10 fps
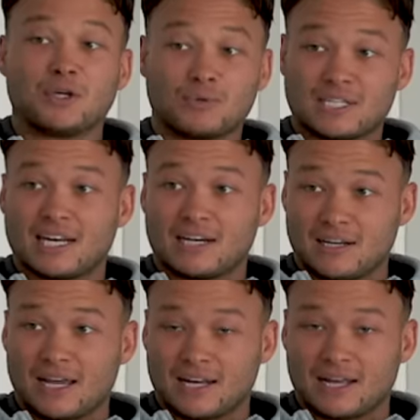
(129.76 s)

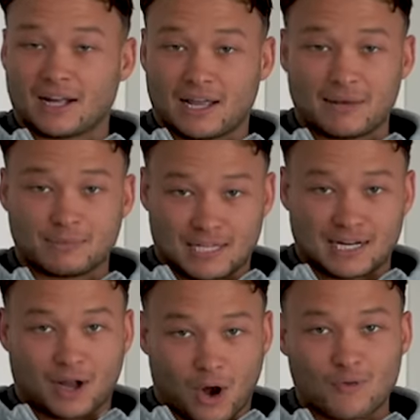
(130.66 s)
you was
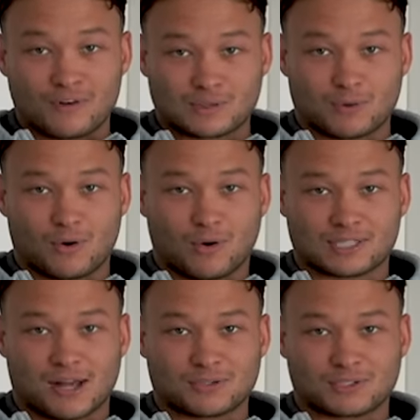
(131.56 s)
in COVID as well, lockdown,